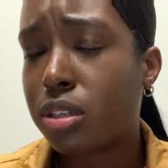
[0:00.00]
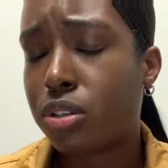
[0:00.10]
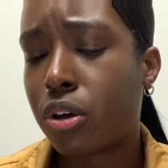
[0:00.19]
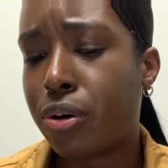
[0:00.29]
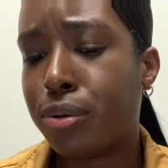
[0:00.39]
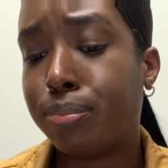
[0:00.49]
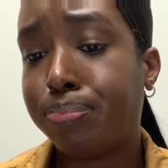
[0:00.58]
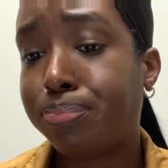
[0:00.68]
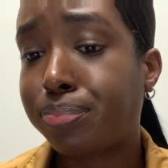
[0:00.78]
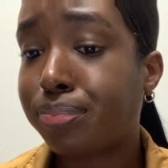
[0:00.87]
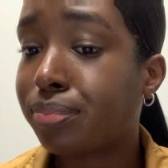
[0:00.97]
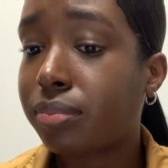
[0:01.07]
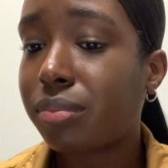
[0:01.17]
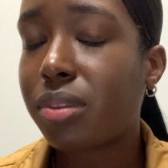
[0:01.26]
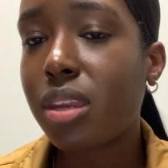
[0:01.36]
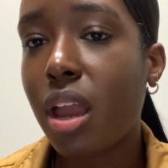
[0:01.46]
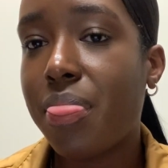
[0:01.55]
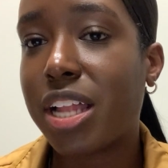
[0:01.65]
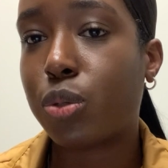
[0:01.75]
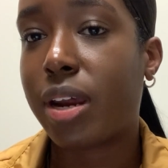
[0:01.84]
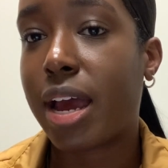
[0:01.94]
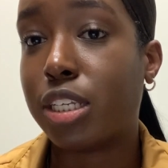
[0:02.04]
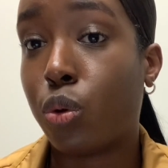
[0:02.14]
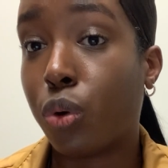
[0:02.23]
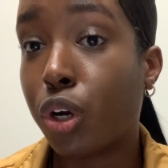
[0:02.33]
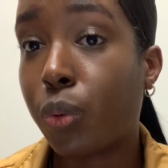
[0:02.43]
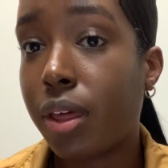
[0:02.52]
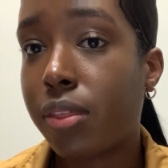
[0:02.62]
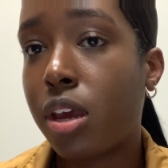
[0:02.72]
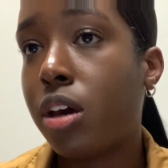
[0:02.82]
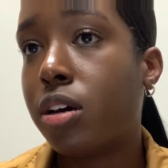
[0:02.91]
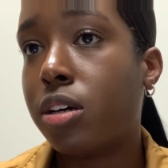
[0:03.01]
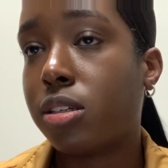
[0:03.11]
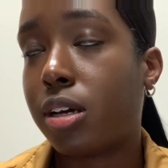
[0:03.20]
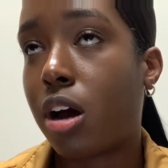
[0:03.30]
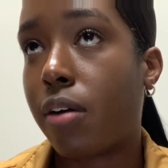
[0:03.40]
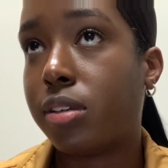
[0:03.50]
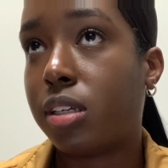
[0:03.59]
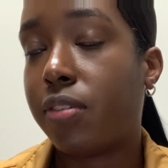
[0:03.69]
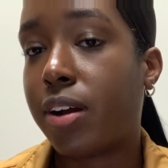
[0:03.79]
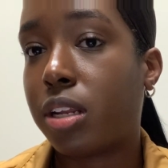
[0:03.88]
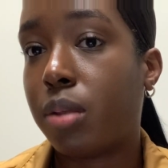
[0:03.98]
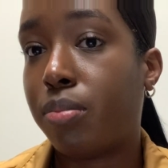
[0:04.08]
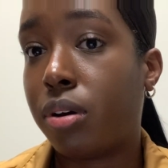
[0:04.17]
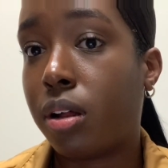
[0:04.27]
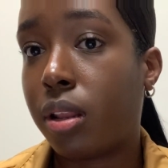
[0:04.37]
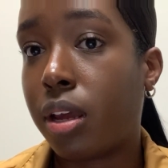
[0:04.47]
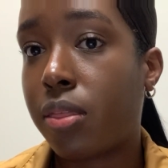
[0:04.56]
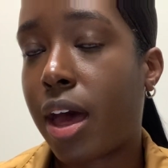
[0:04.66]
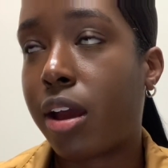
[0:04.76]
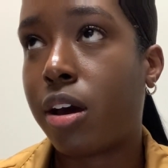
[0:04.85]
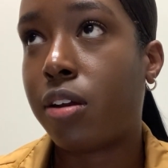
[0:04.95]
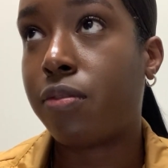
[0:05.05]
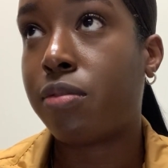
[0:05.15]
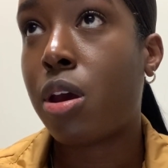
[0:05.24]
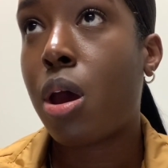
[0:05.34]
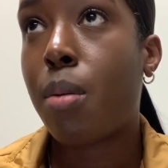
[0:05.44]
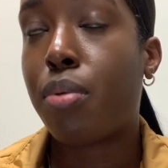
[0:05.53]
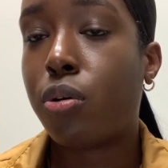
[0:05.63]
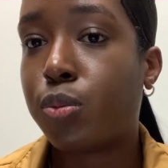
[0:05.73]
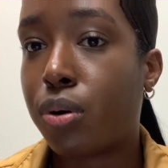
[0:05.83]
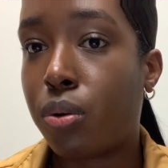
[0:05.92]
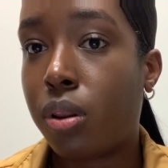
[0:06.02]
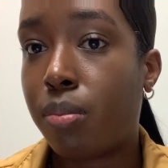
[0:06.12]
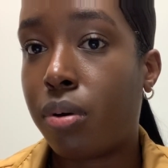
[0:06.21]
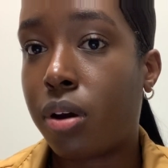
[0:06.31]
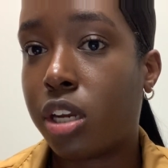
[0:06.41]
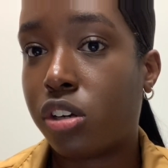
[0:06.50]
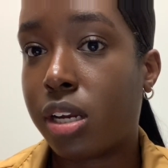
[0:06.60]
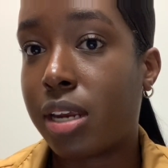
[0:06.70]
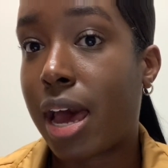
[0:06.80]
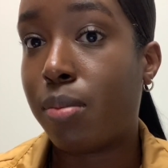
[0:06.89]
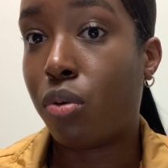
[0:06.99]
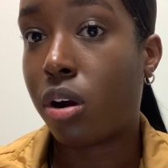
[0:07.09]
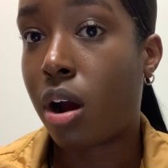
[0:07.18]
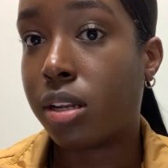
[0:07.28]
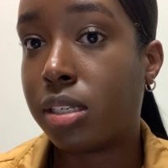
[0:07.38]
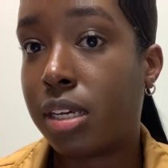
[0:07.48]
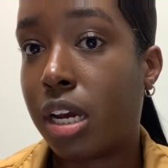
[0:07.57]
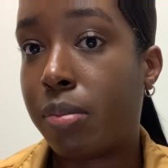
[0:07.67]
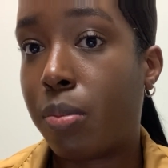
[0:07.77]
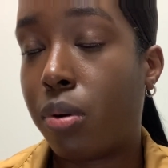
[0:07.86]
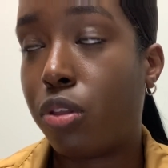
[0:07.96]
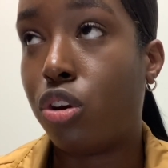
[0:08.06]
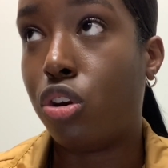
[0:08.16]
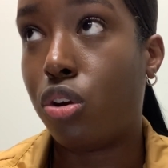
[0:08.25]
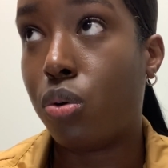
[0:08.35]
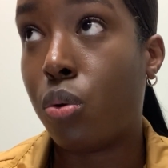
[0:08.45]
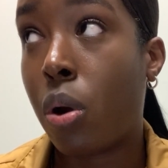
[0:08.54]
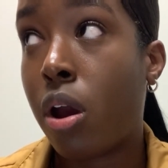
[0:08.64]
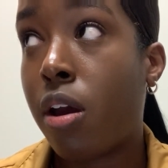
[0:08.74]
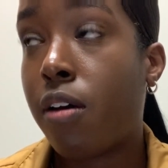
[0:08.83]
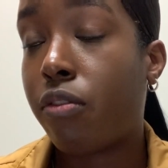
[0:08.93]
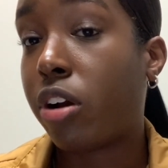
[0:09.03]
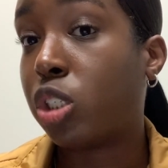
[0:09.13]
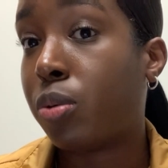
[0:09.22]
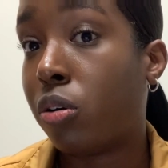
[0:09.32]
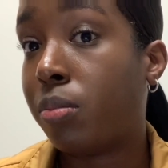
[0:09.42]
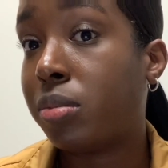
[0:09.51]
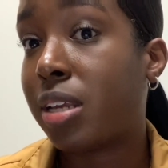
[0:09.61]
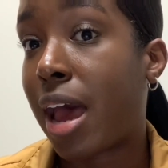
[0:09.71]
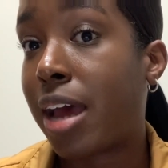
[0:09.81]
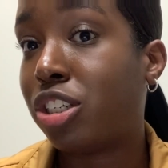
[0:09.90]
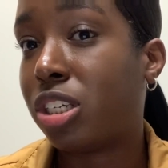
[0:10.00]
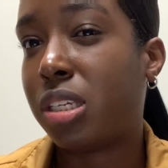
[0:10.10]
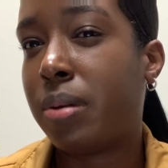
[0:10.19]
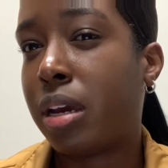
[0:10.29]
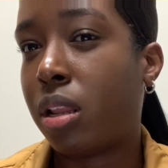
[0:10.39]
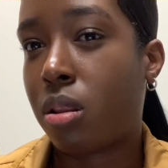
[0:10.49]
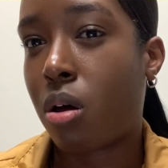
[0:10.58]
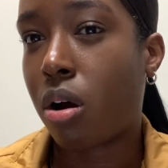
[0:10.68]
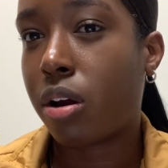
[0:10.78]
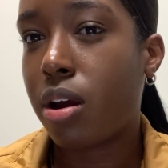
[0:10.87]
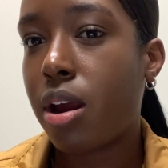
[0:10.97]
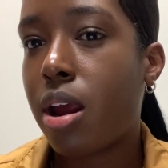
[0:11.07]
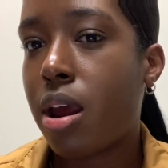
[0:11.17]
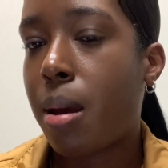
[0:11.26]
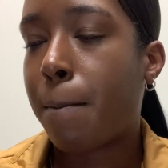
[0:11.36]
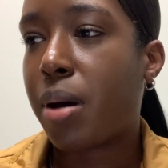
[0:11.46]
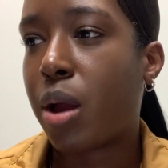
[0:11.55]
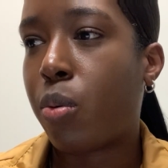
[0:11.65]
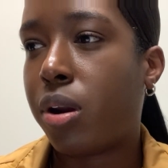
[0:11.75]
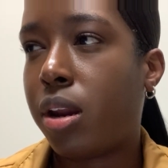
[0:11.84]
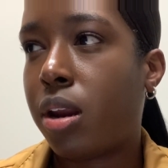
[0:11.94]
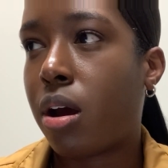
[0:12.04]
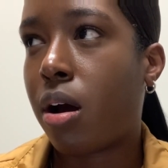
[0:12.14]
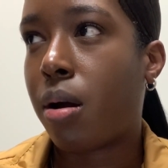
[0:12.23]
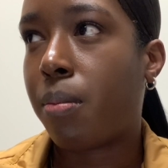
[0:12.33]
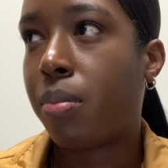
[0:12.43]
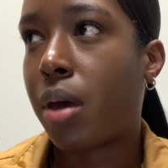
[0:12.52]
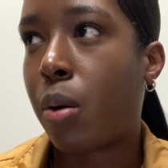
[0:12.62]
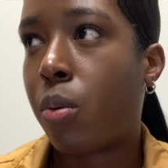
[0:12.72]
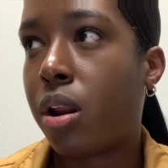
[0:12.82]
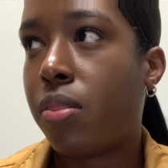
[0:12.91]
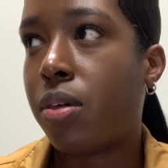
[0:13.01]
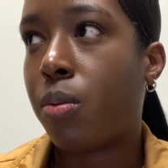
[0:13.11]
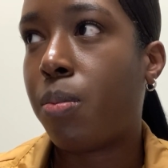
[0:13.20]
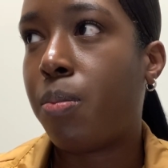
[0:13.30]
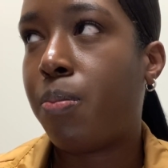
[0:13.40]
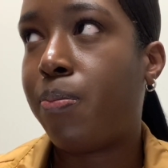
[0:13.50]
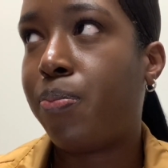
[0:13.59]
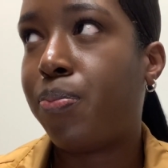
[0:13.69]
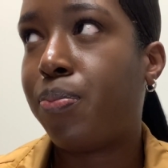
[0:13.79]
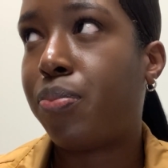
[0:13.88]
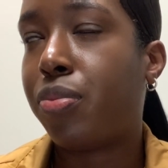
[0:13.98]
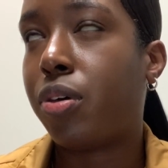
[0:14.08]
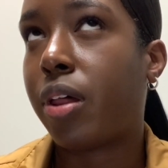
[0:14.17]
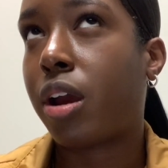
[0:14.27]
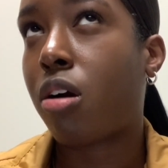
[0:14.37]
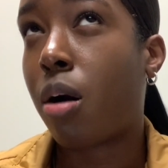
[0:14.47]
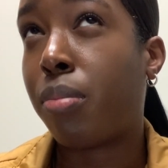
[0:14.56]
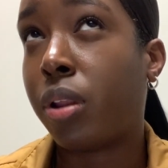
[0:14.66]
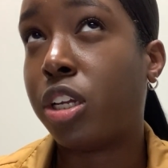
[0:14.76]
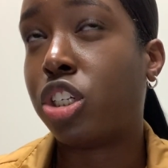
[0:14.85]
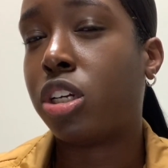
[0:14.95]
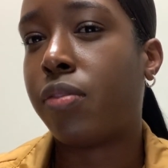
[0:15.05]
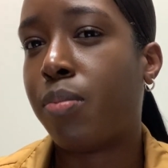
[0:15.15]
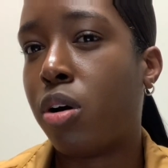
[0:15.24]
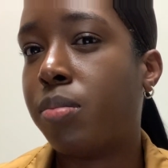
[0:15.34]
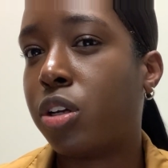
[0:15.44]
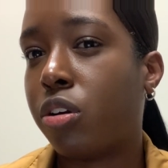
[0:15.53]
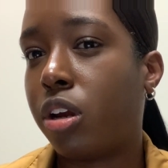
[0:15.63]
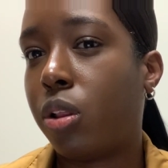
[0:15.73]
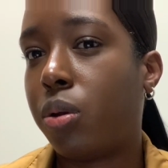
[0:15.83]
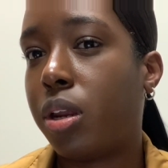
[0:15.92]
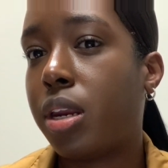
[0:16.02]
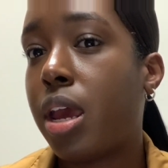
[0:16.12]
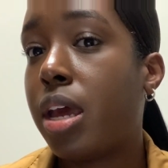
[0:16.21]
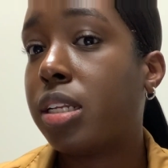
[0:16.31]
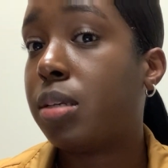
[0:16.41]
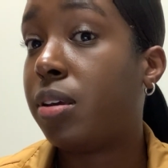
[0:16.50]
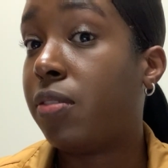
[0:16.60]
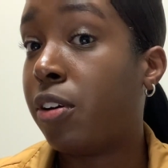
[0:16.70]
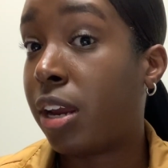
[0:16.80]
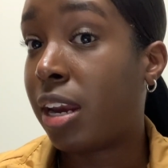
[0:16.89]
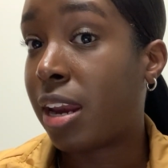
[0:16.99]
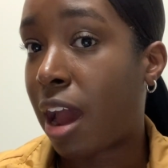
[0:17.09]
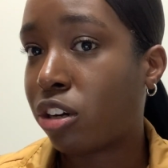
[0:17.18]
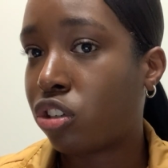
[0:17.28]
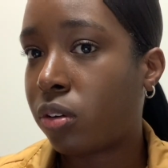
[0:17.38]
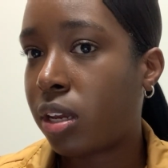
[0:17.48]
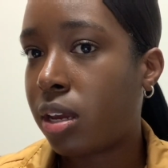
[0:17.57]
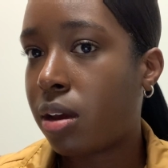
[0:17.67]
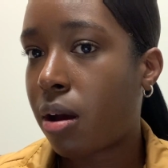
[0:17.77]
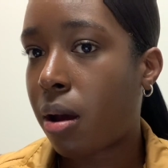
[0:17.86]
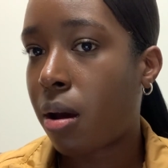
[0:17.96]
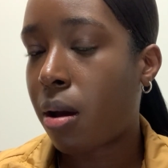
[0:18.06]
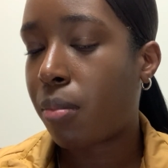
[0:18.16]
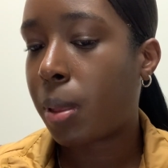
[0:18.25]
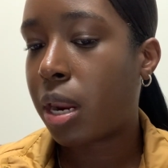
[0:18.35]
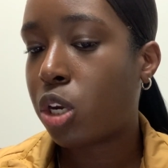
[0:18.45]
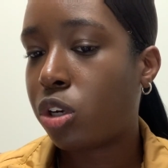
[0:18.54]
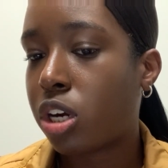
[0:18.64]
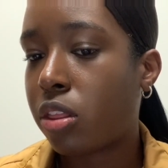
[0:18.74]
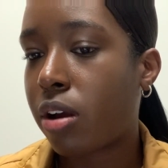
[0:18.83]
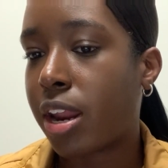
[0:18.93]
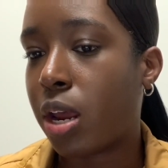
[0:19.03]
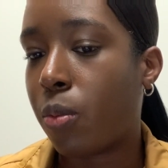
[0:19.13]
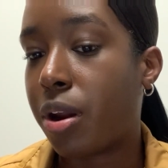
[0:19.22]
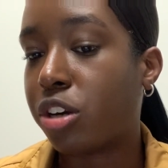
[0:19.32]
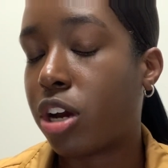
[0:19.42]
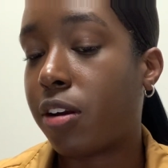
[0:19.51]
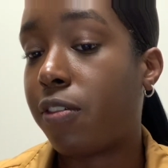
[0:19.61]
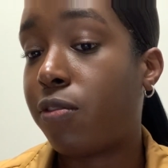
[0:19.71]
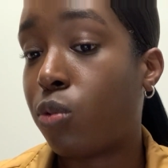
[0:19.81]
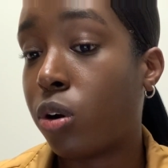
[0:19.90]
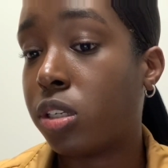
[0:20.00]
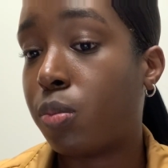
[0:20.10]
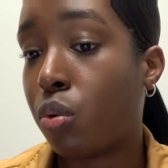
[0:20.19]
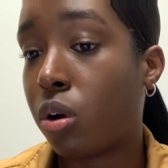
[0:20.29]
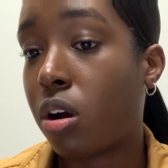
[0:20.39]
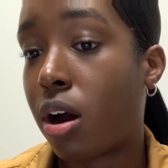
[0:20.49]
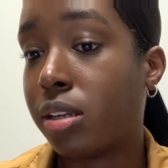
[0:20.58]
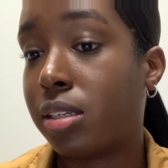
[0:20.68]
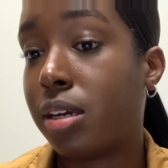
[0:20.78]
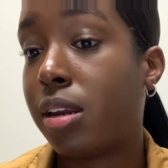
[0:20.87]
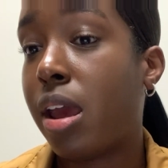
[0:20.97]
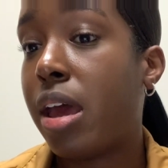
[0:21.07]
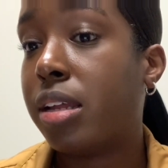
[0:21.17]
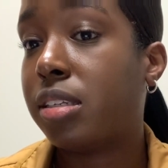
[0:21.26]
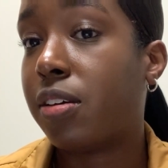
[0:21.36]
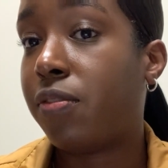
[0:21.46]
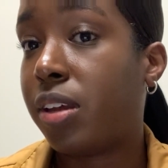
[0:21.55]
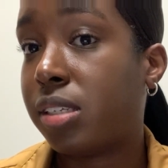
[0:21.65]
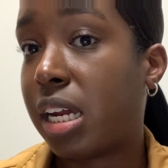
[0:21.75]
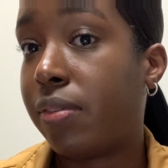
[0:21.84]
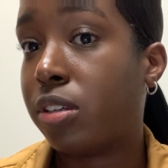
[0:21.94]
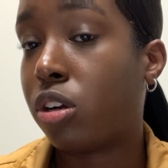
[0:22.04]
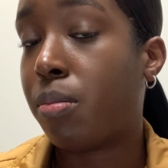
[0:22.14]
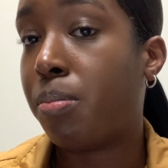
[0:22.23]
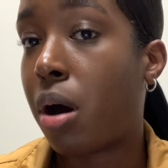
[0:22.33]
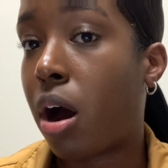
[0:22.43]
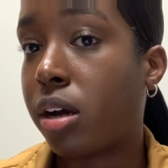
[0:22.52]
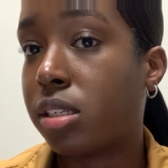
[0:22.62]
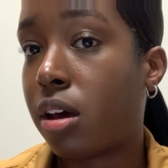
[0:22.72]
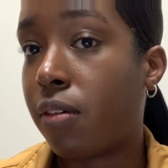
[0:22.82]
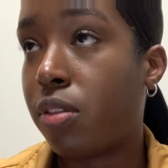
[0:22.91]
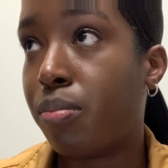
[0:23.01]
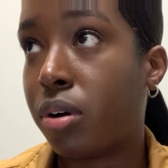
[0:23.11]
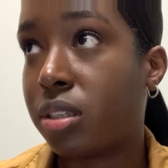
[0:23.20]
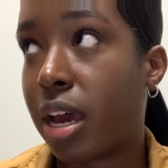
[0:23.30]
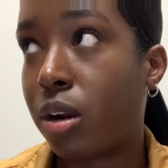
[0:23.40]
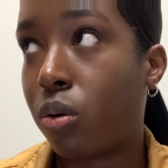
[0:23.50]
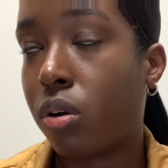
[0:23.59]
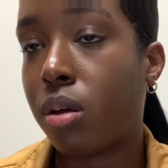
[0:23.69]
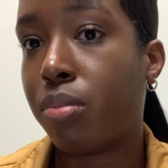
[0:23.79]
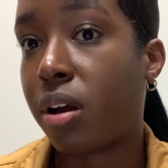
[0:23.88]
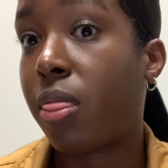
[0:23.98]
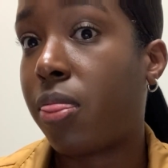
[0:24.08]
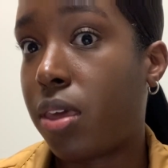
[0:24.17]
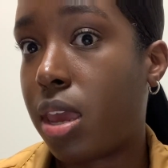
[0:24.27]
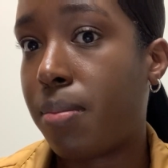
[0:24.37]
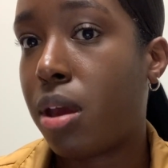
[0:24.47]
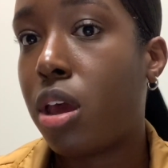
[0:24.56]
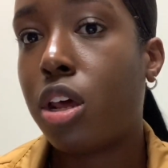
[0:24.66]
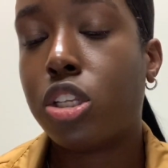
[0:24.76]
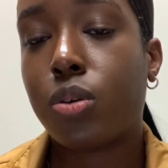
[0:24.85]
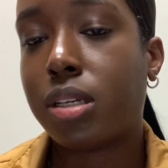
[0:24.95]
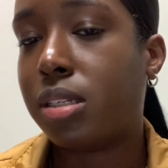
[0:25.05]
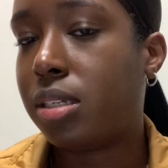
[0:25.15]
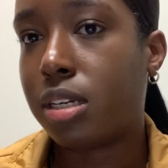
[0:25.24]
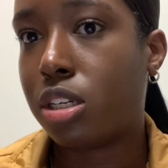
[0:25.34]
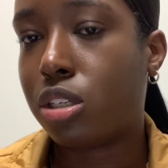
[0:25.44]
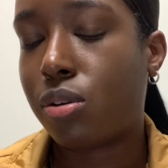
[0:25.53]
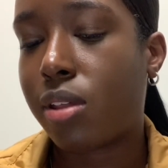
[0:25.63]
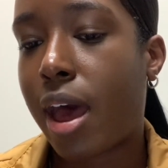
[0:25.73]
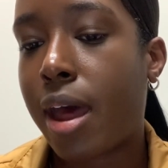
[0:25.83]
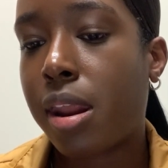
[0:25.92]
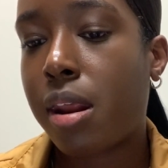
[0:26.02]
So that's what I had to work with. So it obviously affected the book length. I could have postponed the book and tried to add more content and come up with new, fresh poems to add just to make it longer. But I wanted the like compilation of the poems that are included to be very naturally related to each other. I didn't want to try to force more content to fit inside of a certain box of the book title or the book theme. So I didn't do that.